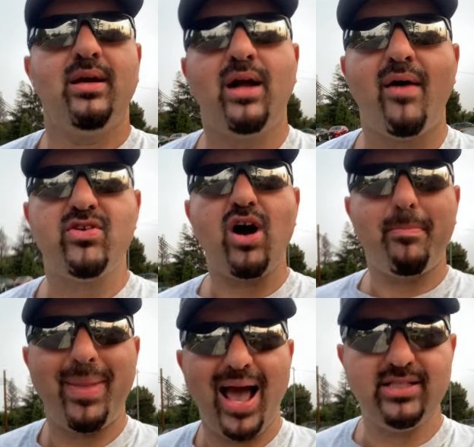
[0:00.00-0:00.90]
cover
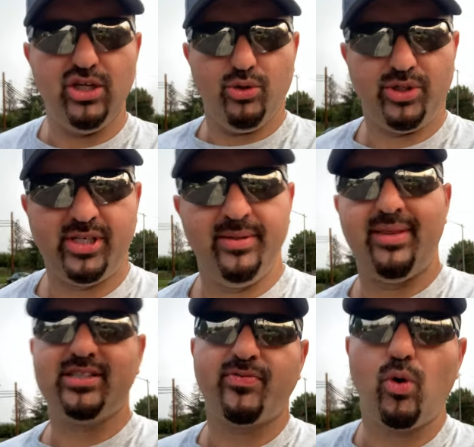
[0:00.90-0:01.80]
up bad news.
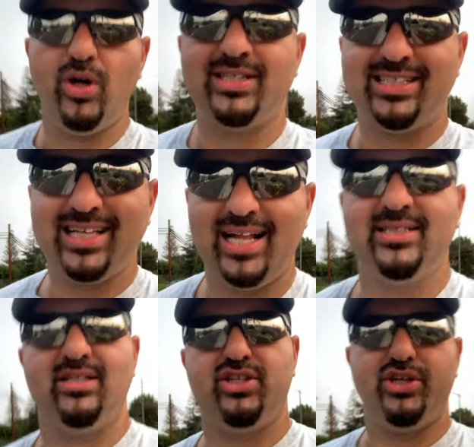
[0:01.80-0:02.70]
And this, of course,
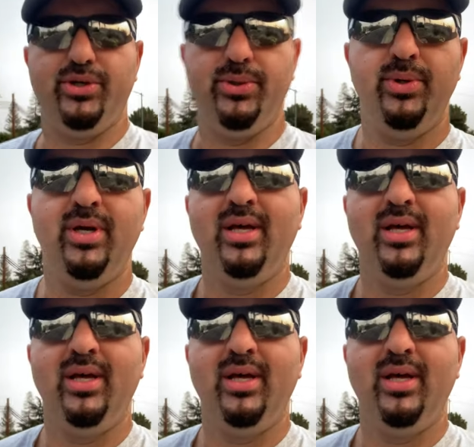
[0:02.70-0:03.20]
extends into,